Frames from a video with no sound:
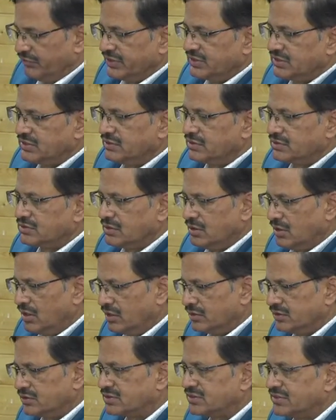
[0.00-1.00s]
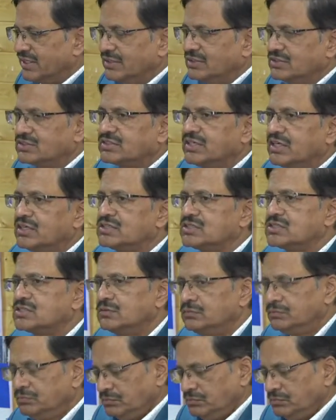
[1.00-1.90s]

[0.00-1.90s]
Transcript: which is on sensors.